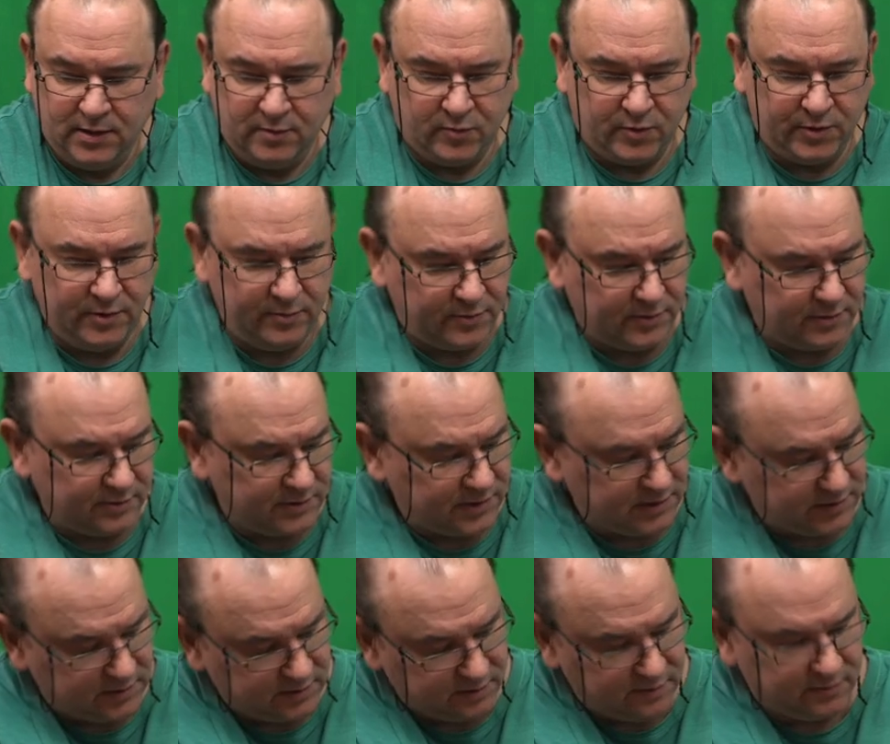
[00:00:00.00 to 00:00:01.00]

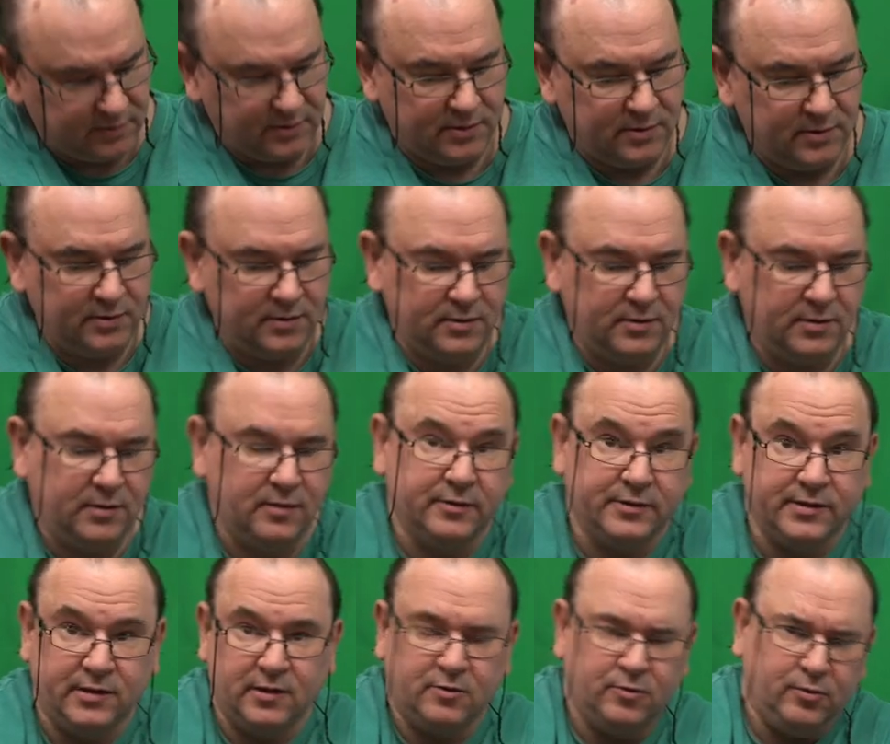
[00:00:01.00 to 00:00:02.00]
preprocessor, because well,
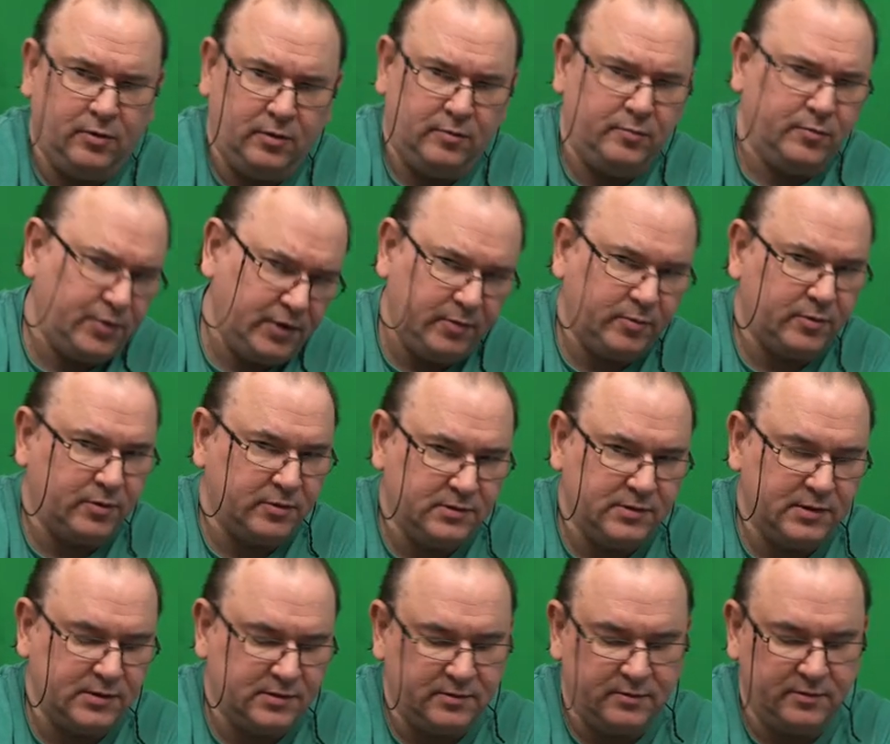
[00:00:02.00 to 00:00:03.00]
they call them
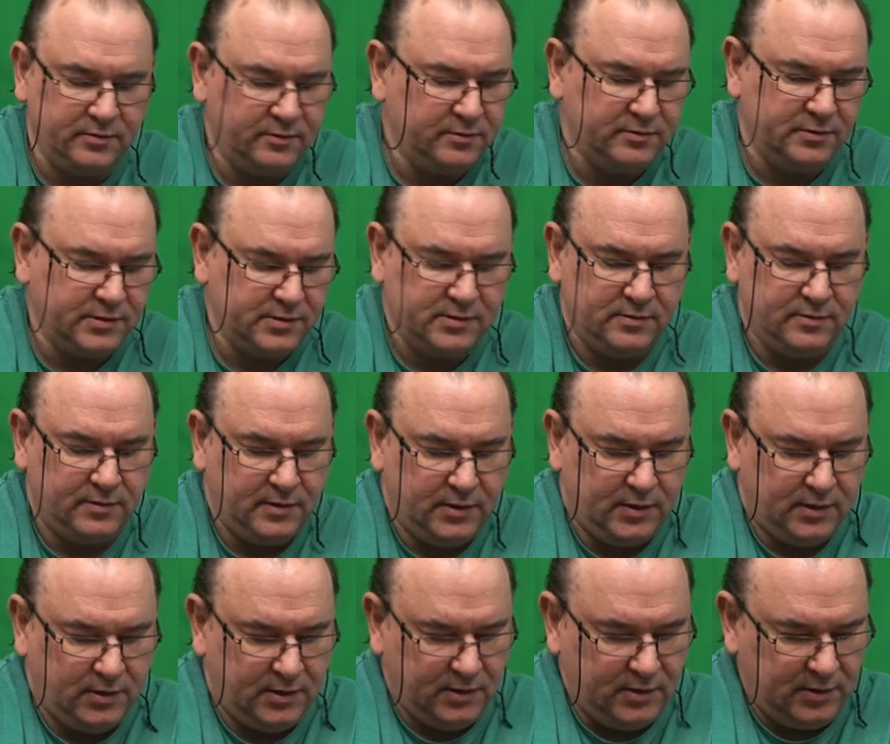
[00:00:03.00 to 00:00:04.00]
preprocessor units.
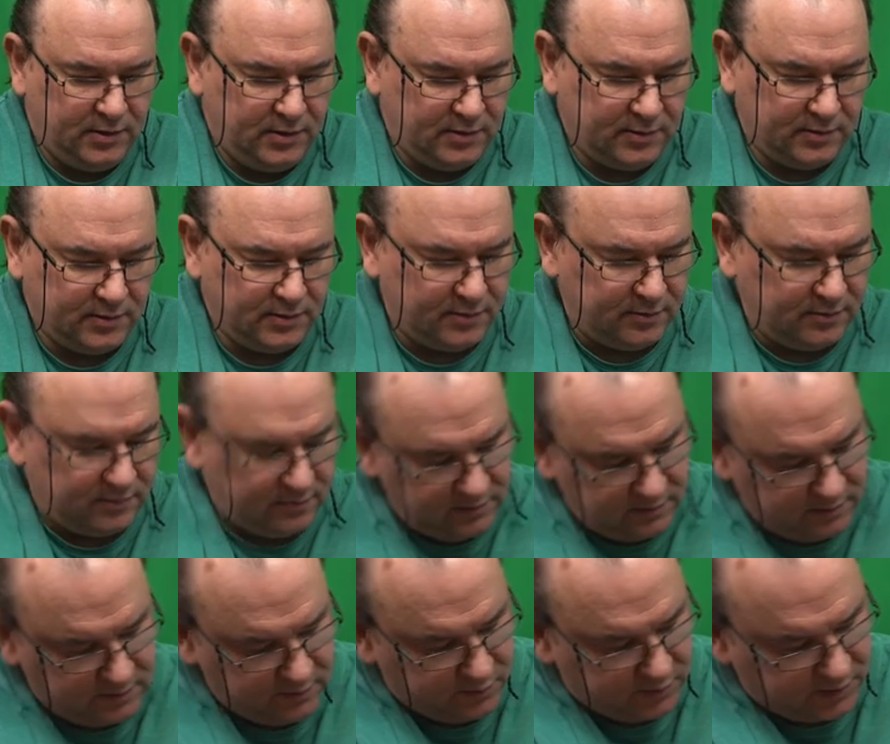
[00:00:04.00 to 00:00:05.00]
And then you,
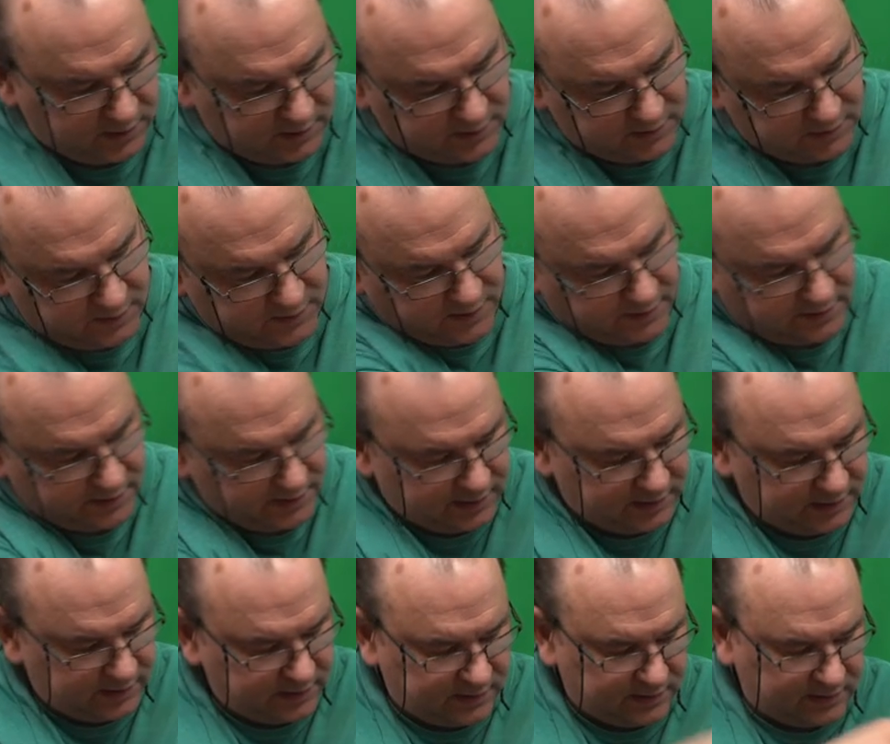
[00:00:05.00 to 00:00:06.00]
you plug them
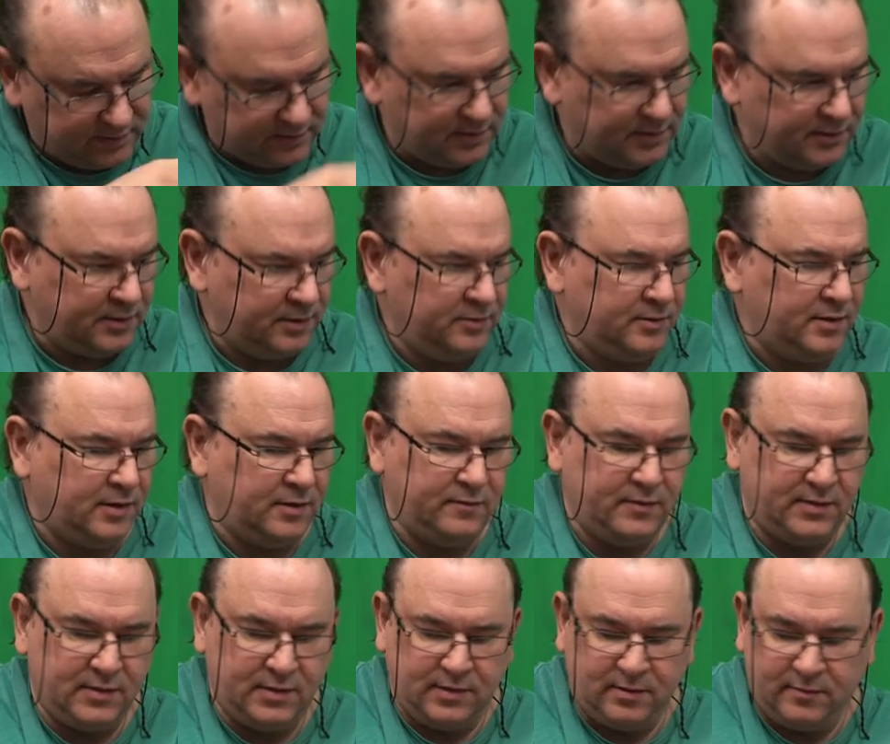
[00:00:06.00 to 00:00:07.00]
directly in here. And then you have
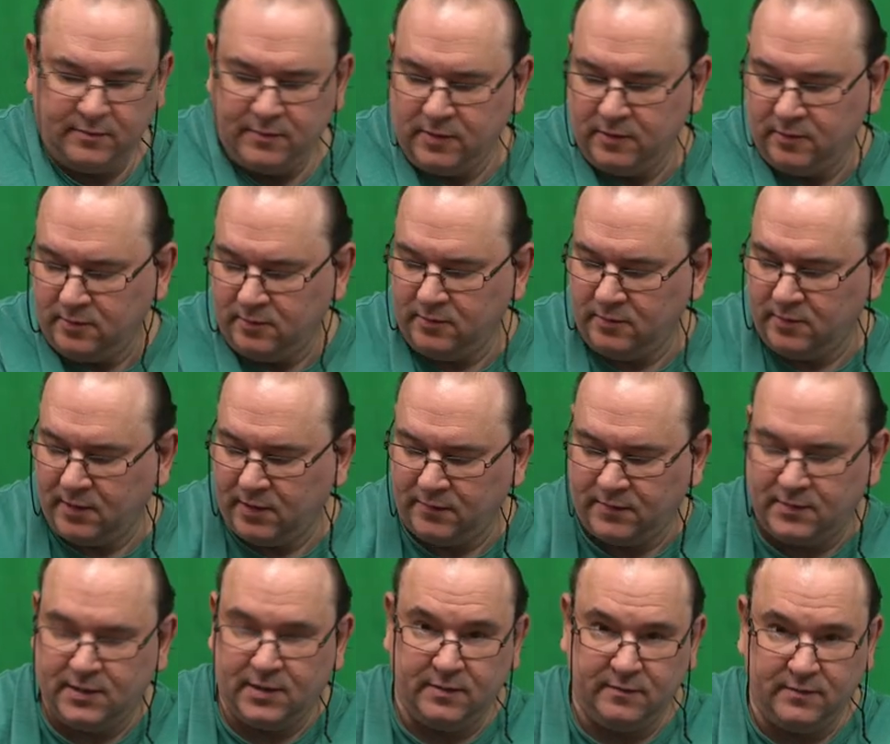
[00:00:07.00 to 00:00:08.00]
the you, you have
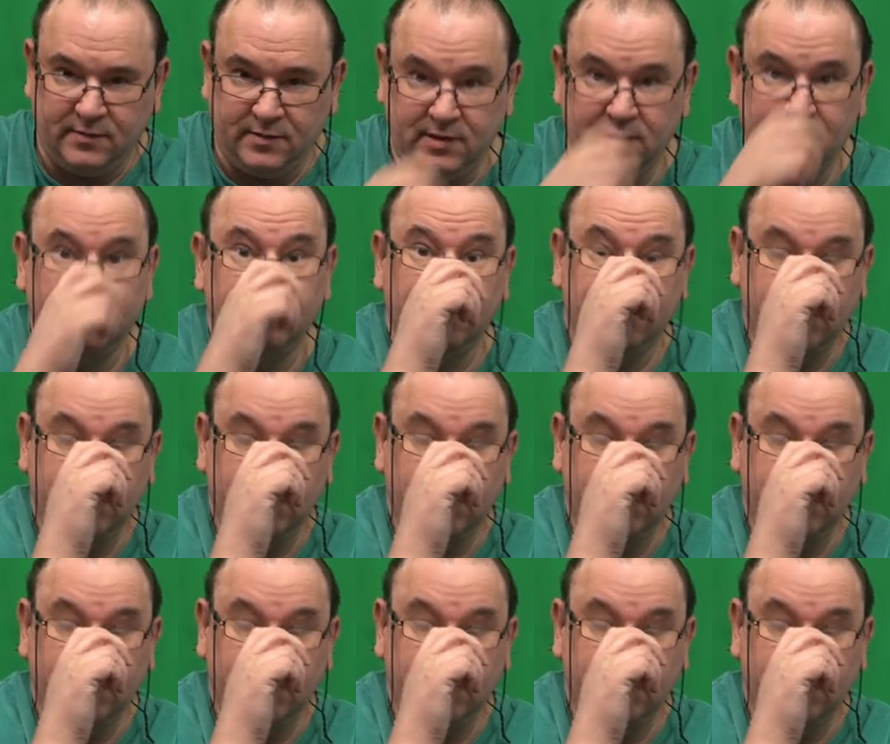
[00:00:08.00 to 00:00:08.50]
to have the